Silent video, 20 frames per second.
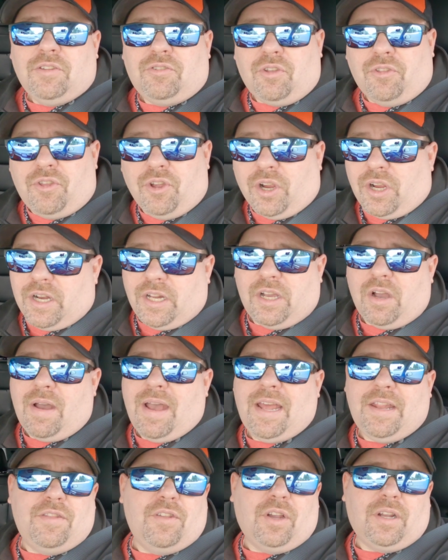So they're going to go
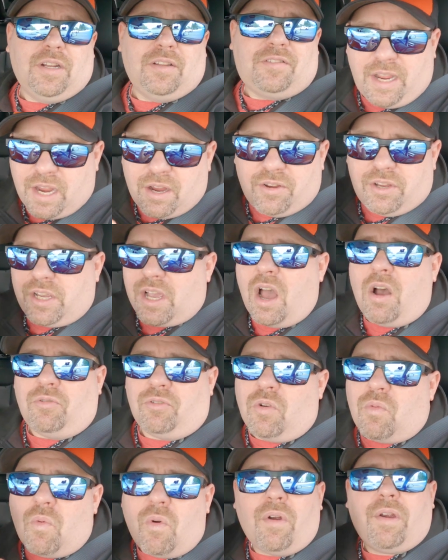ahead and they're going to say, here you go,
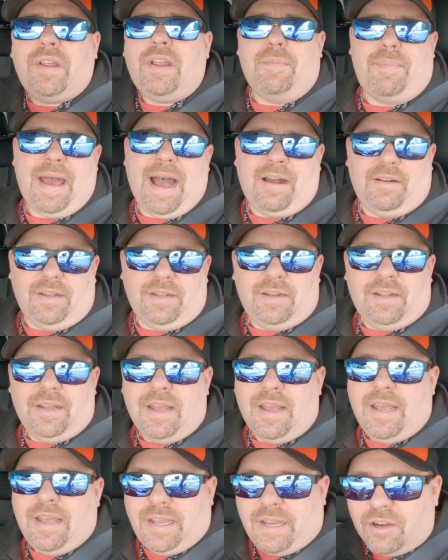don't worry about it.
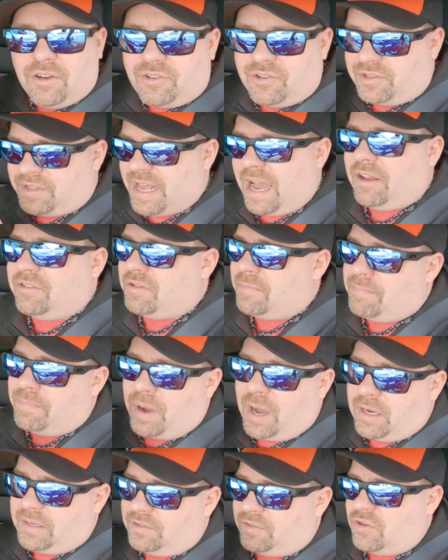Here's your
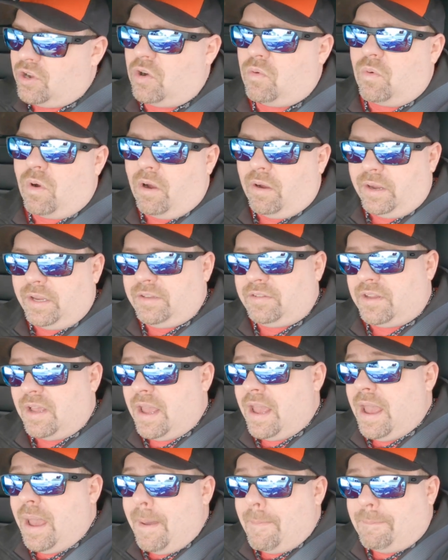$1,000, no worries,
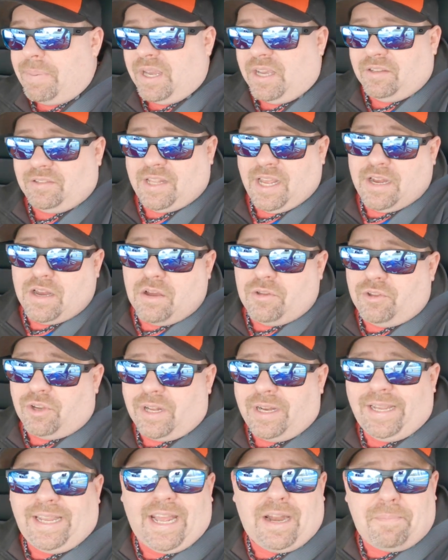because they know they're
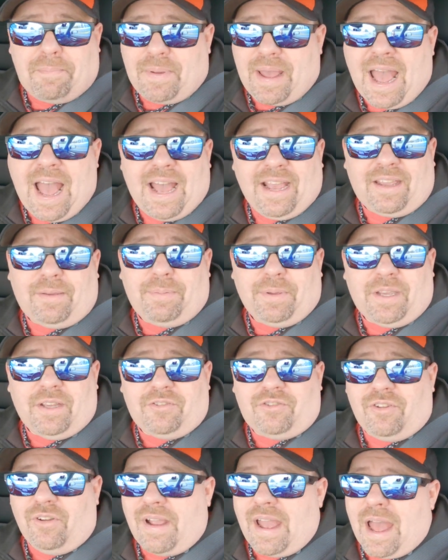going to get it back
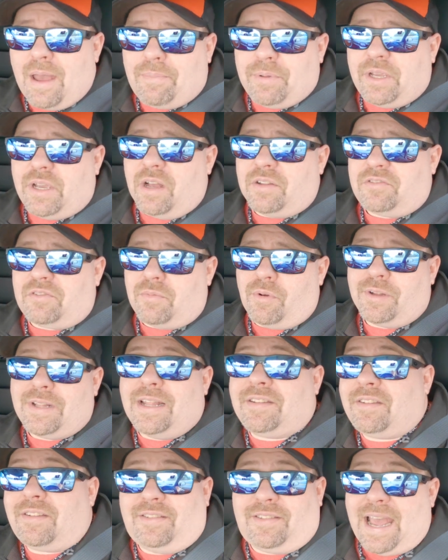because you're a happy customer. And
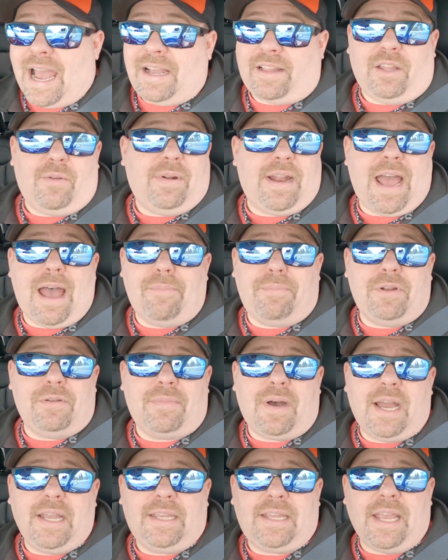that's exactly what happened in
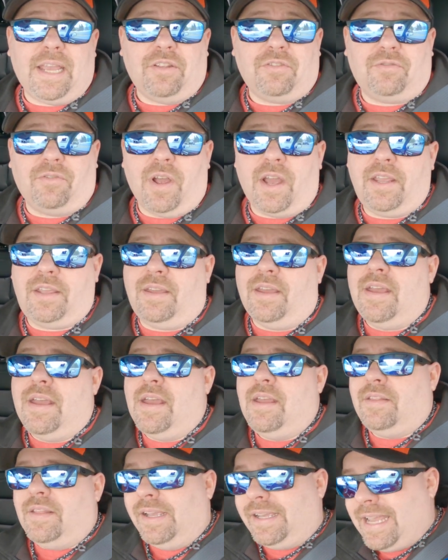my case, right?
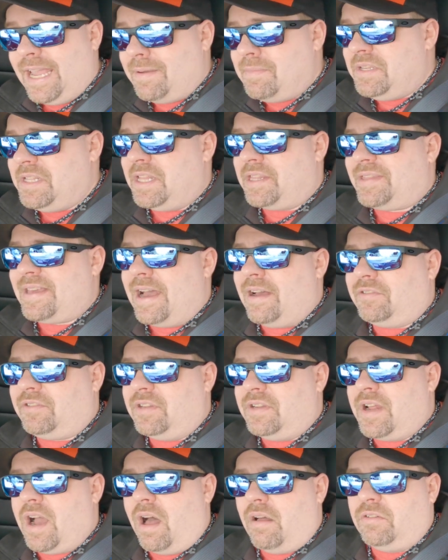They gave me the
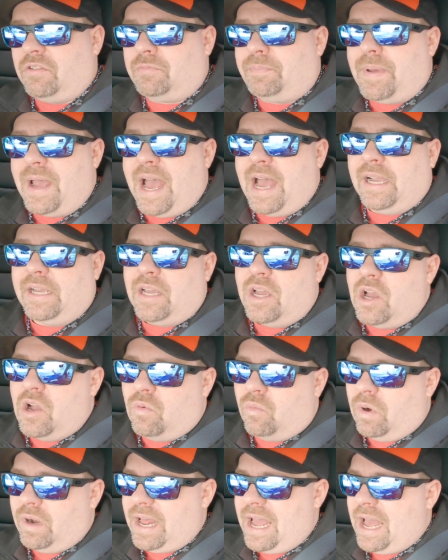$1,000 back.
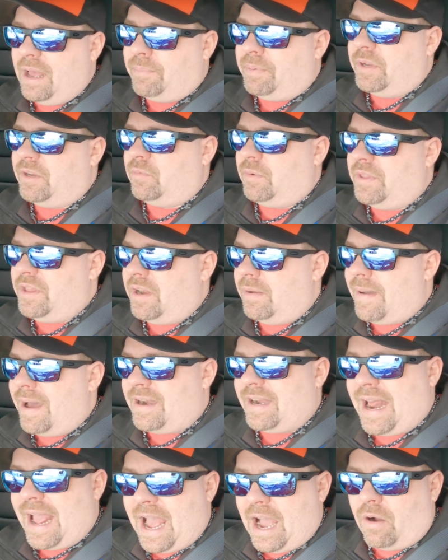What happened within
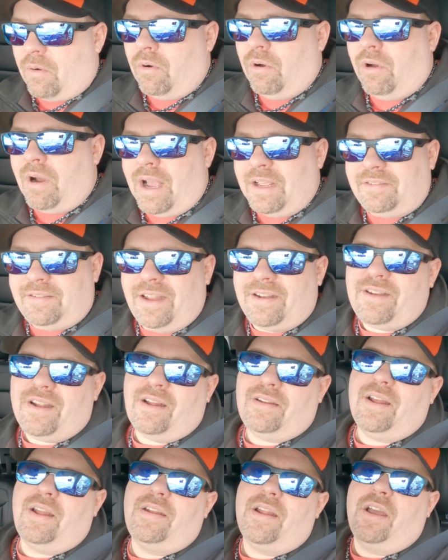about an hour? I said,
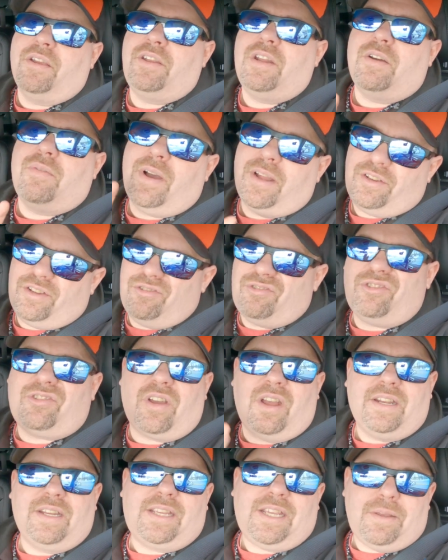no, you know what? You just
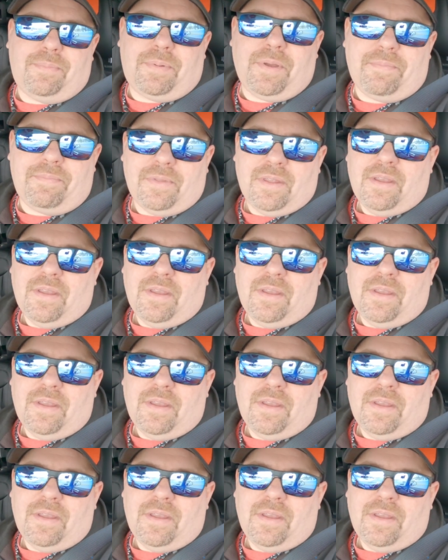go ahead and keep it.